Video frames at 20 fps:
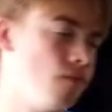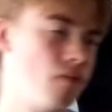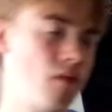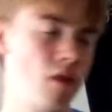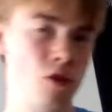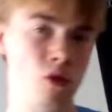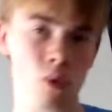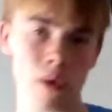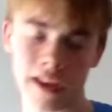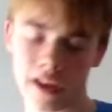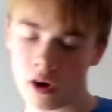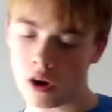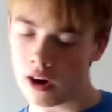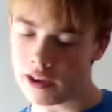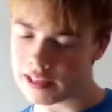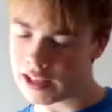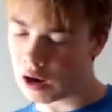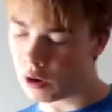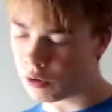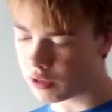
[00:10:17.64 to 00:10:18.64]
so we
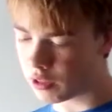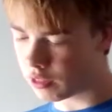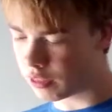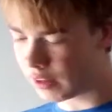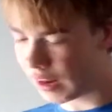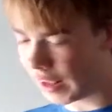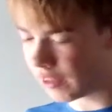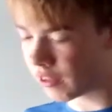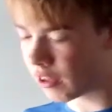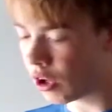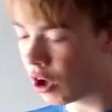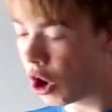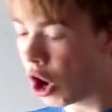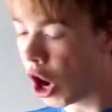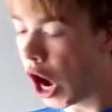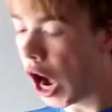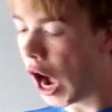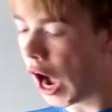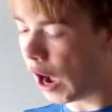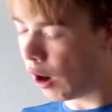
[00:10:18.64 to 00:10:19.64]
I was just like,
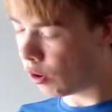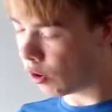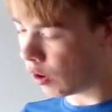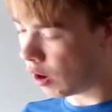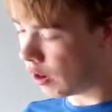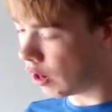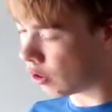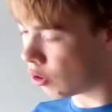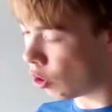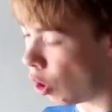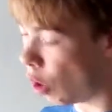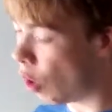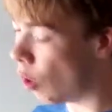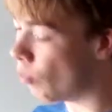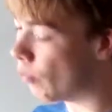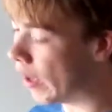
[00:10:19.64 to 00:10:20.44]
I'm oh, gonna call